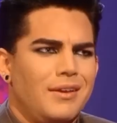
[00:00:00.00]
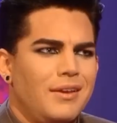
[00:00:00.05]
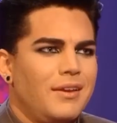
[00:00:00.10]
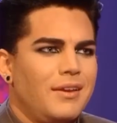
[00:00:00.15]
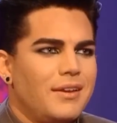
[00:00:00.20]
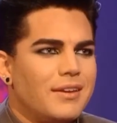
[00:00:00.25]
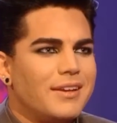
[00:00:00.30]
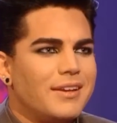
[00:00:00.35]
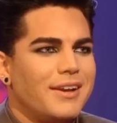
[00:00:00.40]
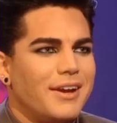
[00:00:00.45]

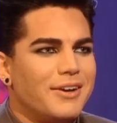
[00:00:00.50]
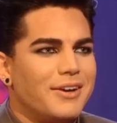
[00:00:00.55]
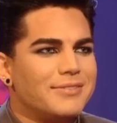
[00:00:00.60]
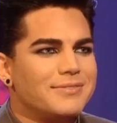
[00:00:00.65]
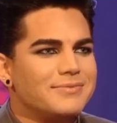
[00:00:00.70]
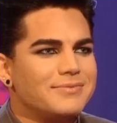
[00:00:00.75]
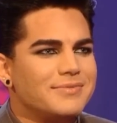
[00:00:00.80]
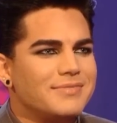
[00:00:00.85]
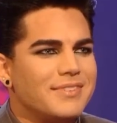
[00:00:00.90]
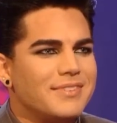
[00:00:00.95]
You know,
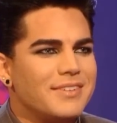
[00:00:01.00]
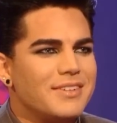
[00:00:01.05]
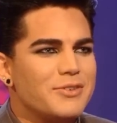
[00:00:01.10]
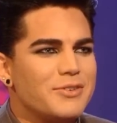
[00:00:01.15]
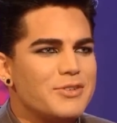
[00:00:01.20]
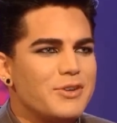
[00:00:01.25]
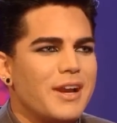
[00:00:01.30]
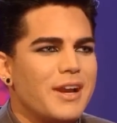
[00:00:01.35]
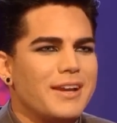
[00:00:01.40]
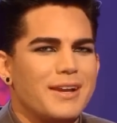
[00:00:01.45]

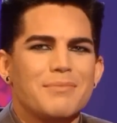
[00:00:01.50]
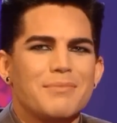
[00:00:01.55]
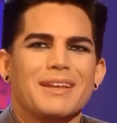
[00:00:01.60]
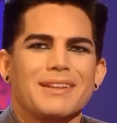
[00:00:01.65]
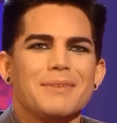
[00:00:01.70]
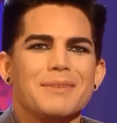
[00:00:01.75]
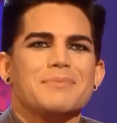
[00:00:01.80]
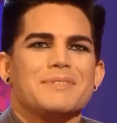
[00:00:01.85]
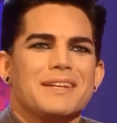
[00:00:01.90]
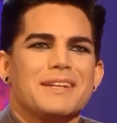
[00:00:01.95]
trying on my
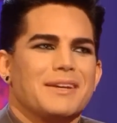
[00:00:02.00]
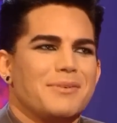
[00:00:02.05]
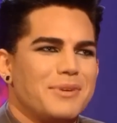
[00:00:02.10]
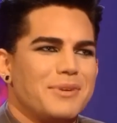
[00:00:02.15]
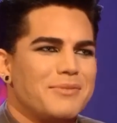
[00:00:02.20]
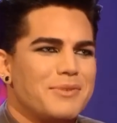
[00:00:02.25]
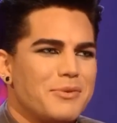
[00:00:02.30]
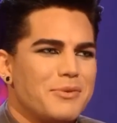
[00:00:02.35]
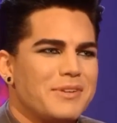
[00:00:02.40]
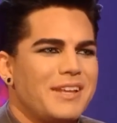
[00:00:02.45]
lipstick when
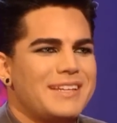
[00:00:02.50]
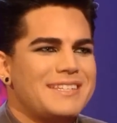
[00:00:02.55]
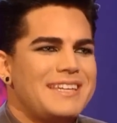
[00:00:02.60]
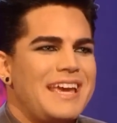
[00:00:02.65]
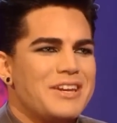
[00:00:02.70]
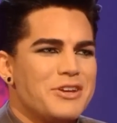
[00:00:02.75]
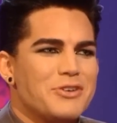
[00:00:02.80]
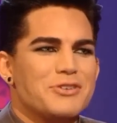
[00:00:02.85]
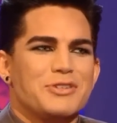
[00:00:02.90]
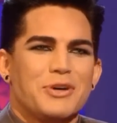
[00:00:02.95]
we were like 10 years old.